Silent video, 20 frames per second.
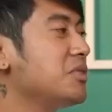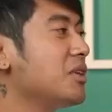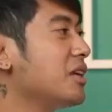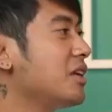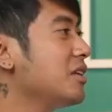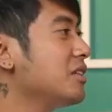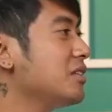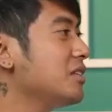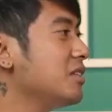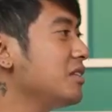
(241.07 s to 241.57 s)

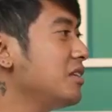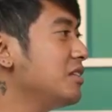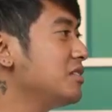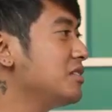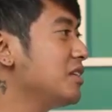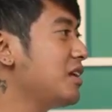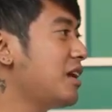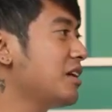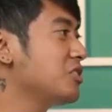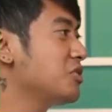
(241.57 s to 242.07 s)
cannot
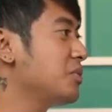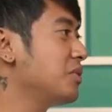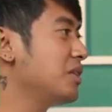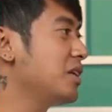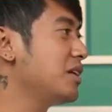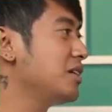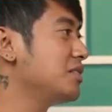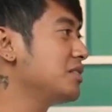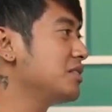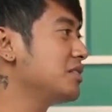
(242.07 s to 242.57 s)

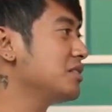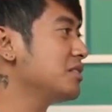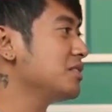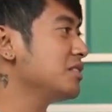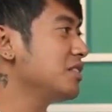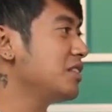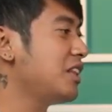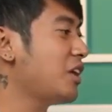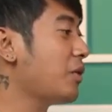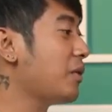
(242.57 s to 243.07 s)
intellectualize.
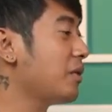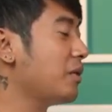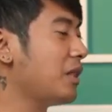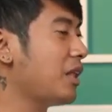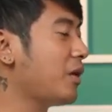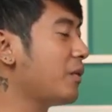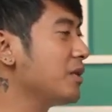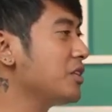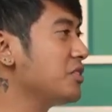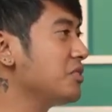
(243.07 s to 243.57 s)

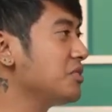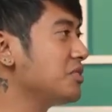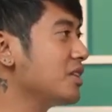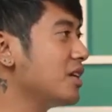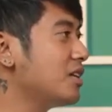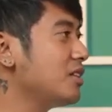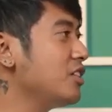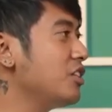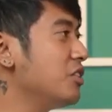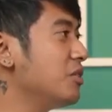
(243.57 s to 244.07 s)
Like what you
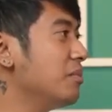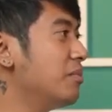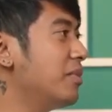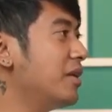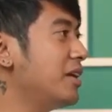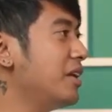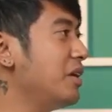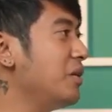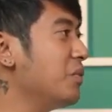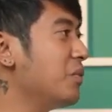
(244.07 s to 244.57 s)
said, your
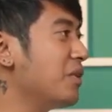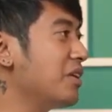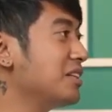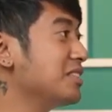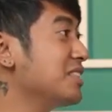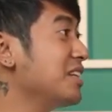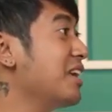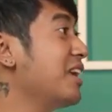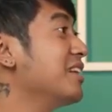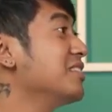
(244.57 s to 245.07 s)
body
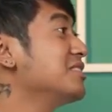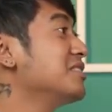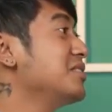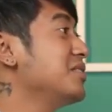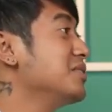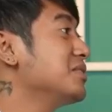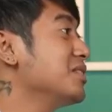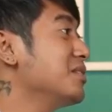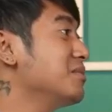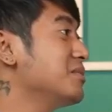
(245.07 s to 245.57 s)
works against
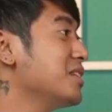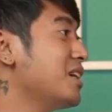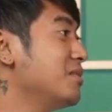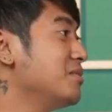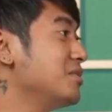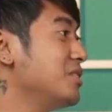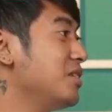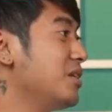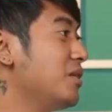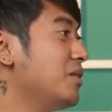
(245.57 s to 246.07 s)
you sometimes.